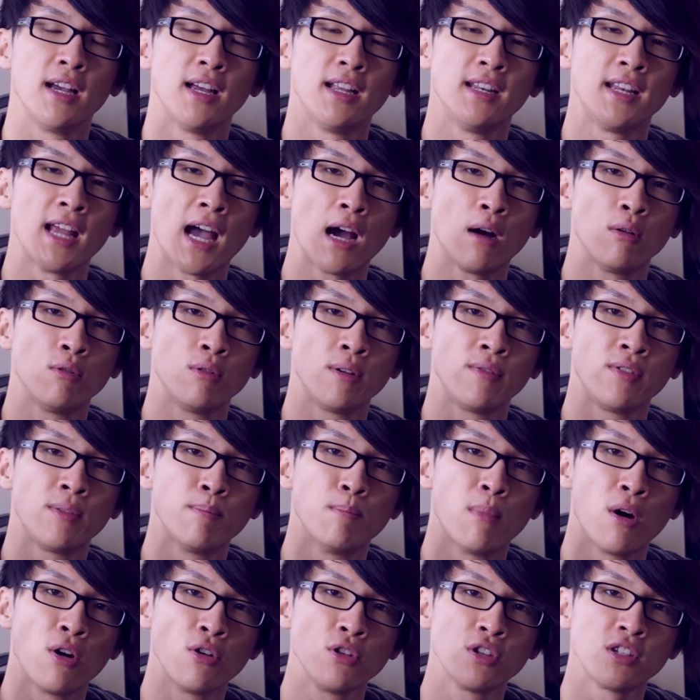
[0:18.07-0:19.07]
Now with
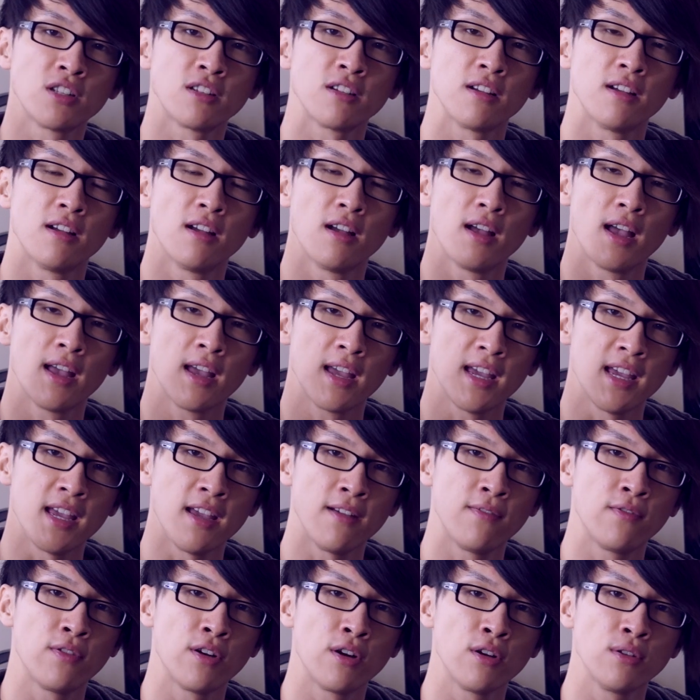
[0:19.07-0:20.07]
most
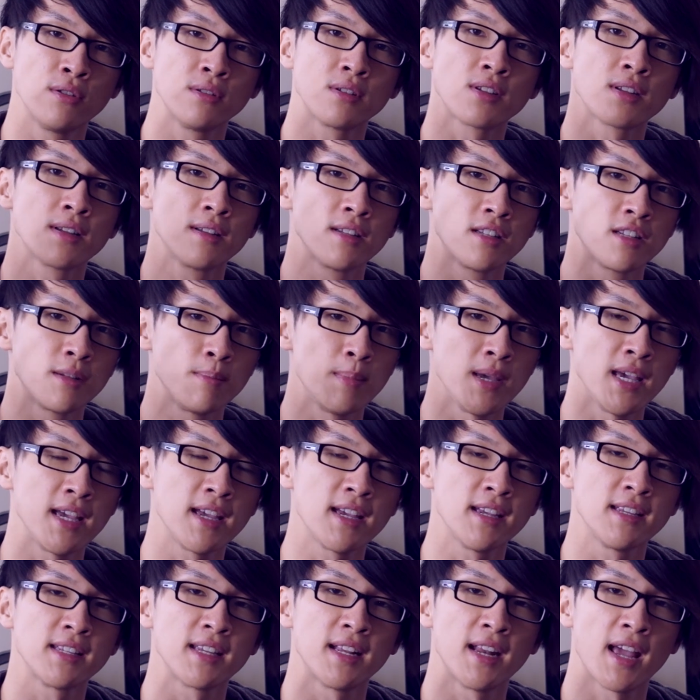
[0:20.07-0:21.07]
earphones,
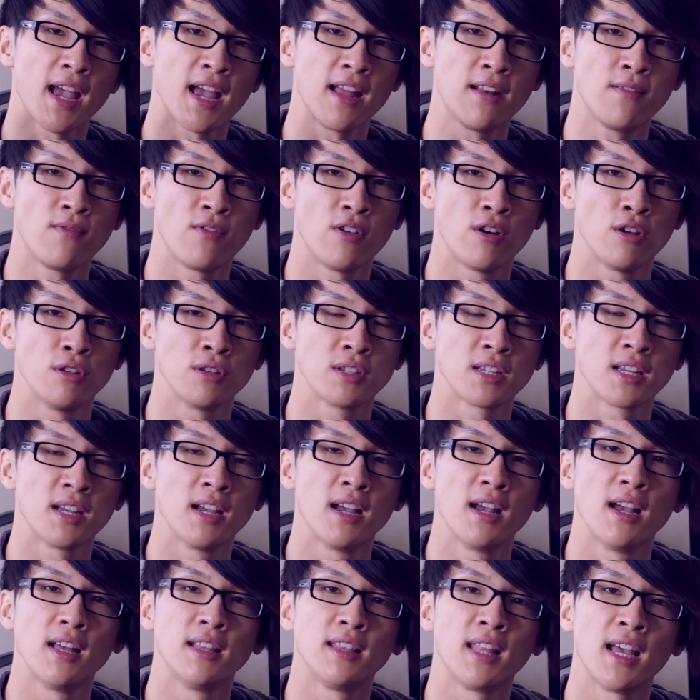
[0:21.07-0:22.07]
speakers and headphones,
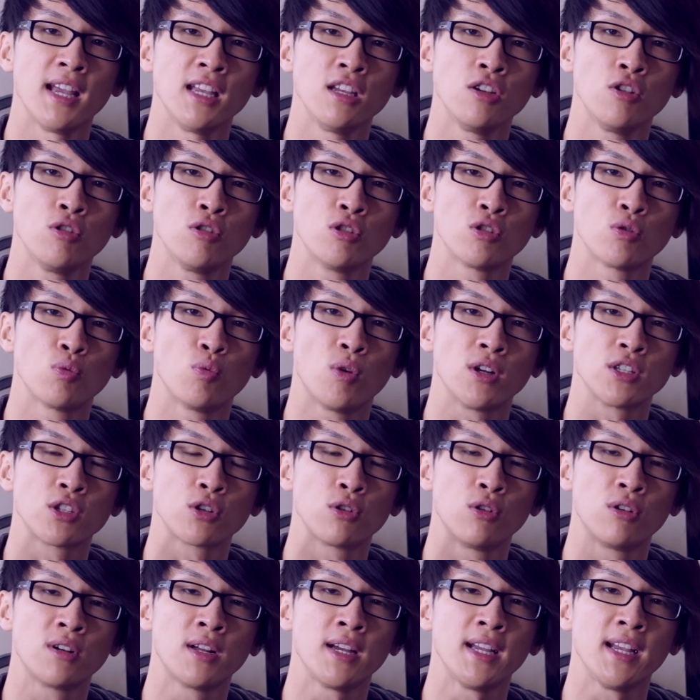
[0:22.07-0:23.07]
they use what's
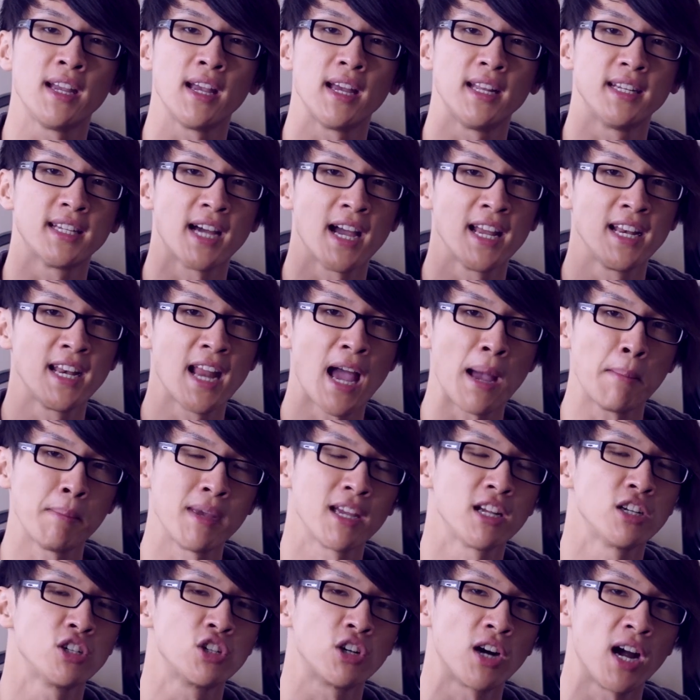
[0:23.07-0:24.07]
called a
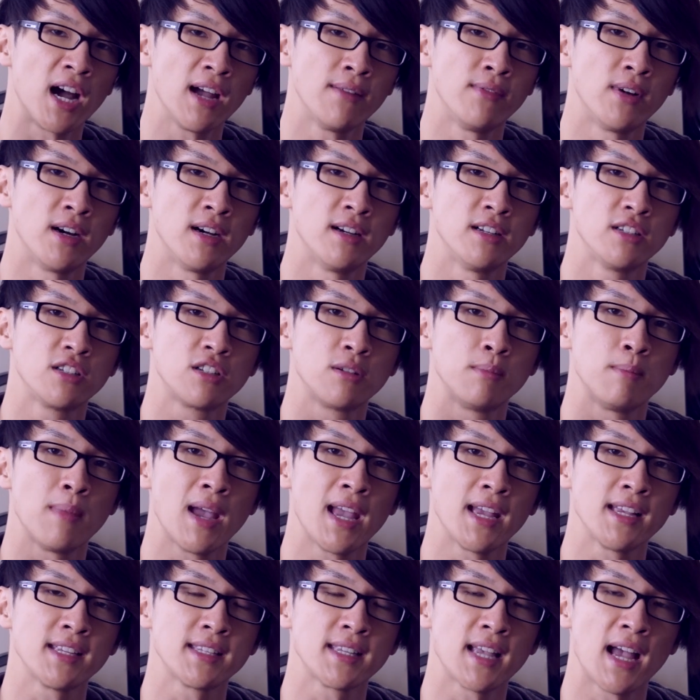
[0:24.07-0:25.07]
dynamic driver to
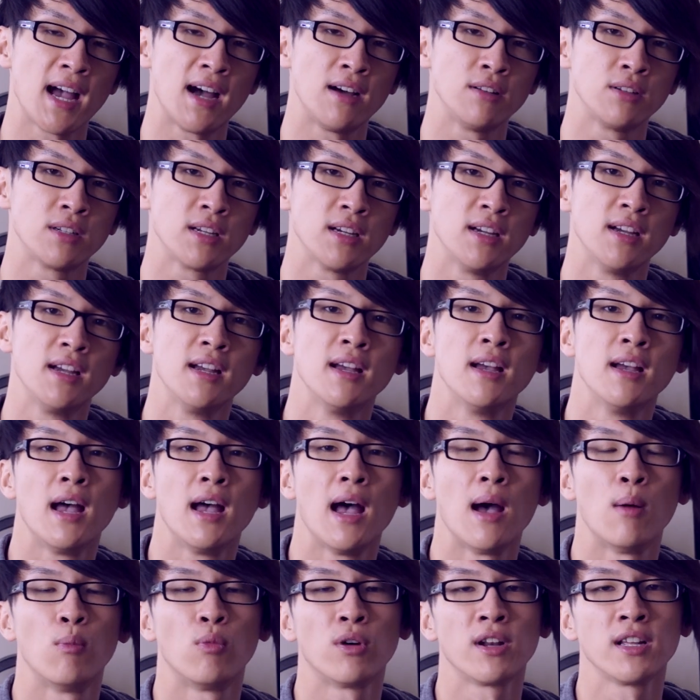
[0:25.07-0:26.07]
make sound.
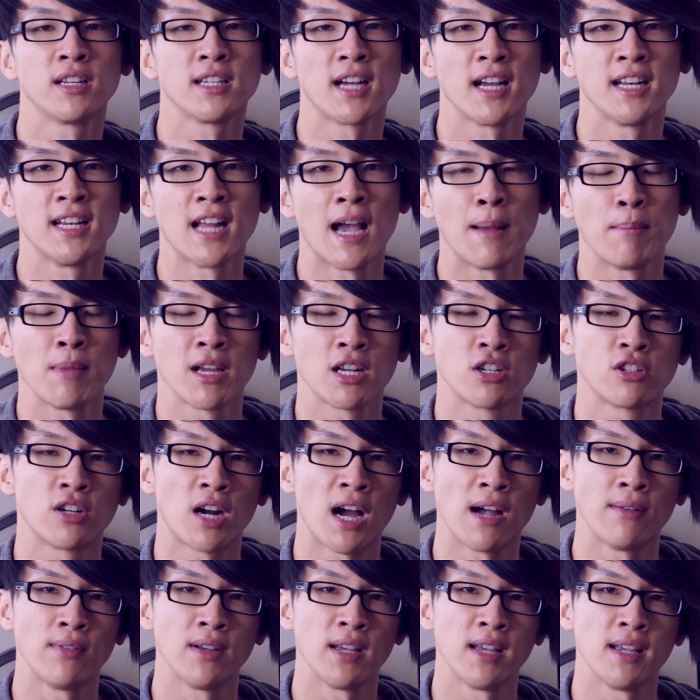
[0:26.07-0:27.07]
And what a dynamic
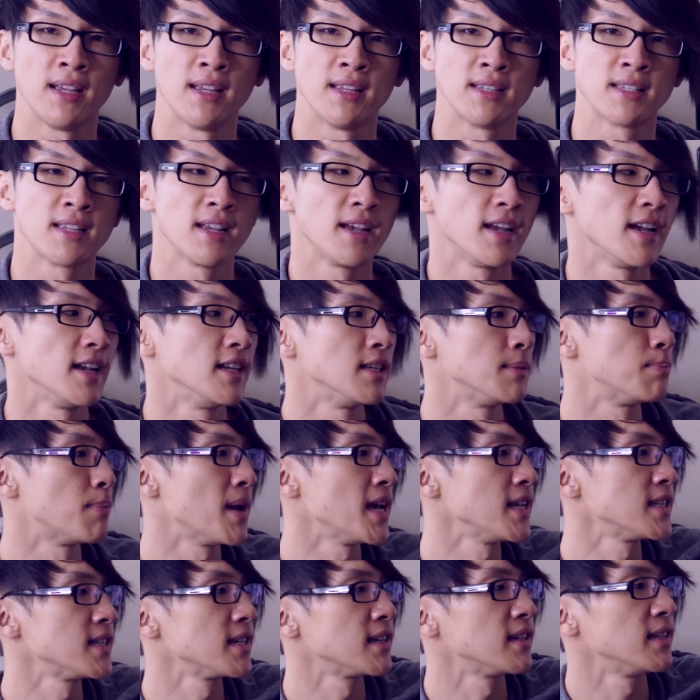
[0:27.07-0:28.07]
driver is
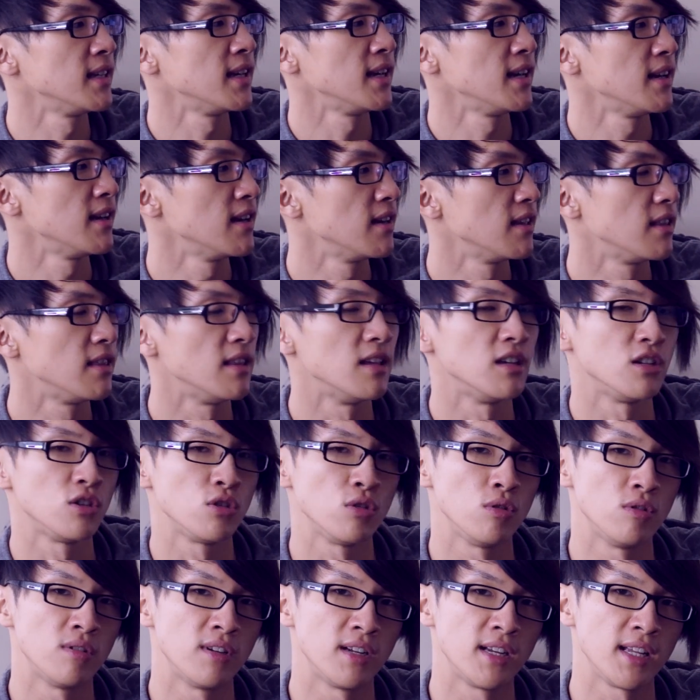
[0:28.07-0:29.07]
basically this
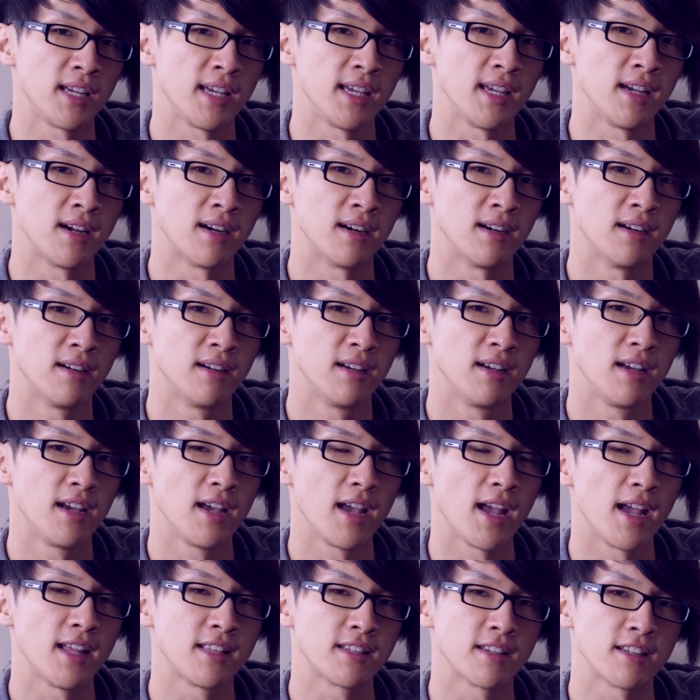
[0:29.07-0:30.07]
unit here.
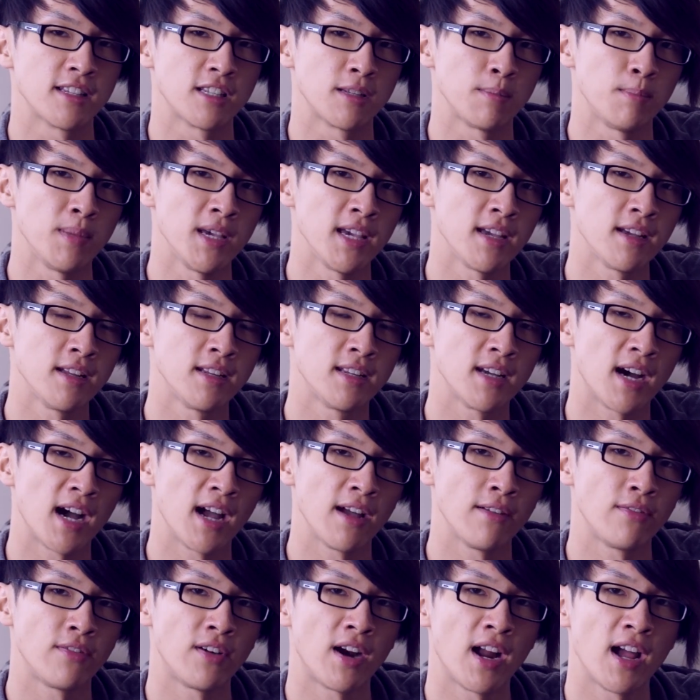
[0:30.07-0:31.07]
It's a speaker
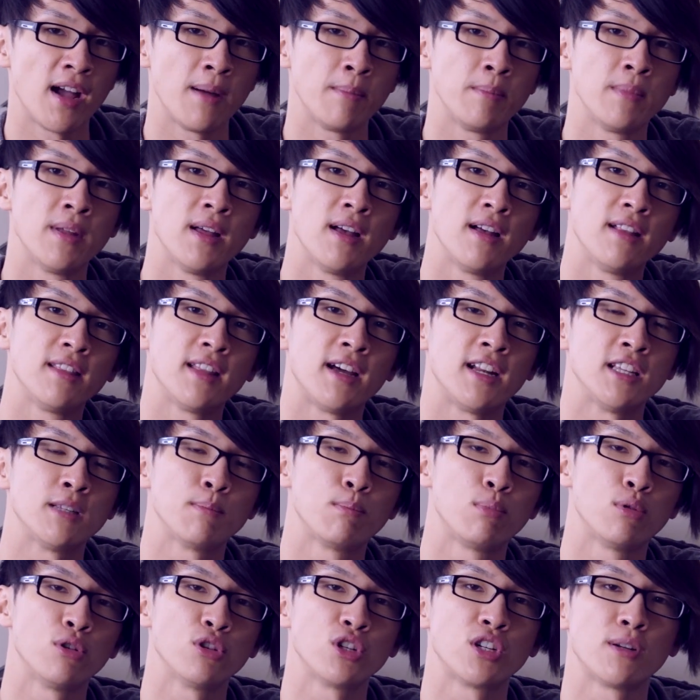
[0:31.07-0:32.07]
diaphragm that is
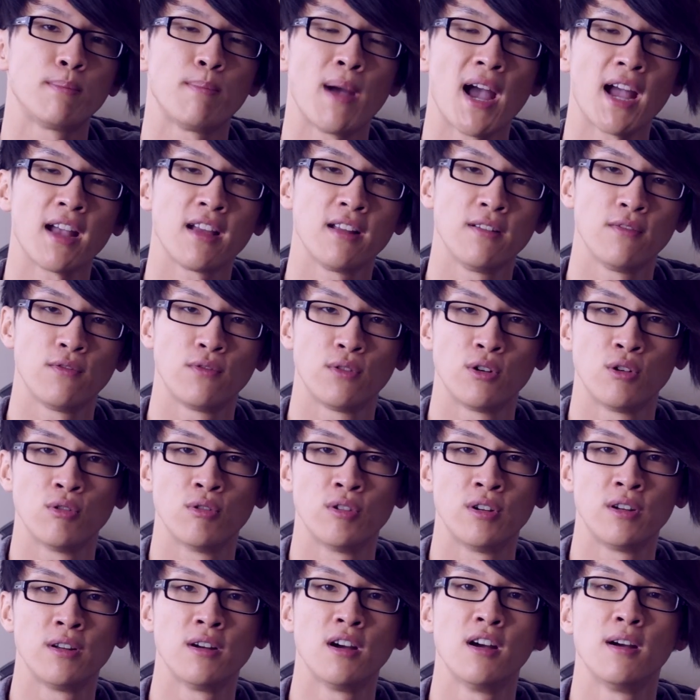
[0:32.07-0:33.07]
pushed back and
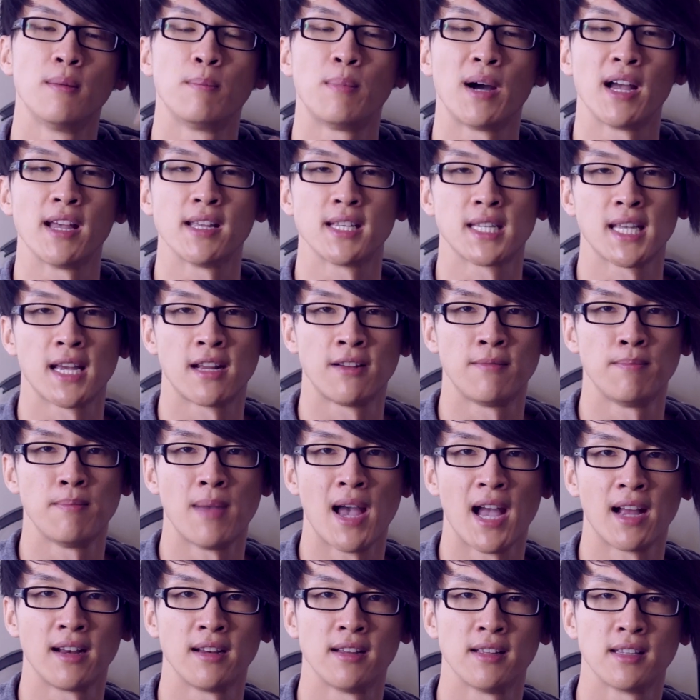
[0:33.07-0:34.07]
forward by a set of
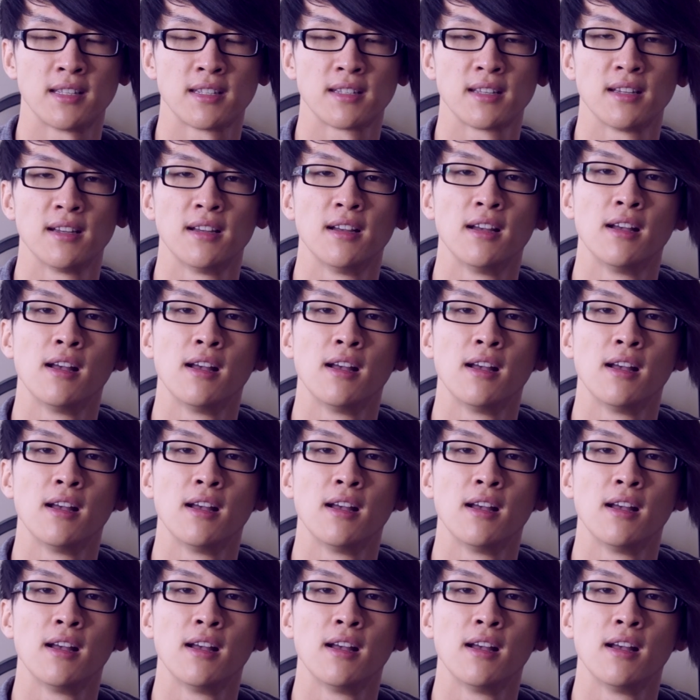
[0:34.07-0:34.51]
magnets.